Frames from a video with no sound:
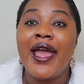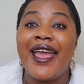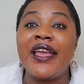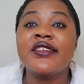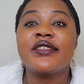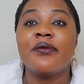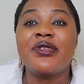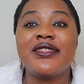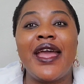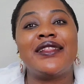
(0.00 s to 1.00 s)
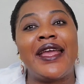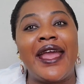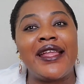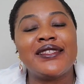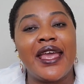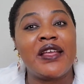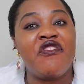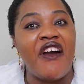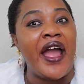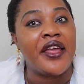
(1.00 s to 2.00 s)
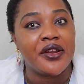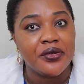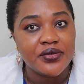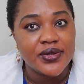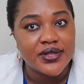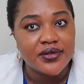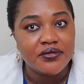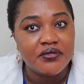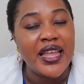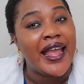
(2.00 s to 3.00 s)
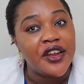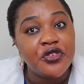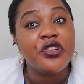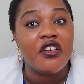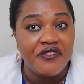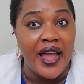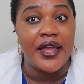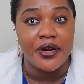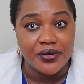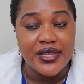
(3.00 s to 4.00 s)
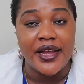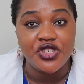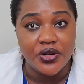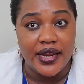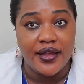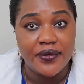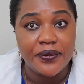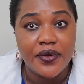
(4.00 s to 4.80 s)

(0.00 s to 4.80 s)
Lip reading: In some state, they can take vitals. They can do your vitals, actually.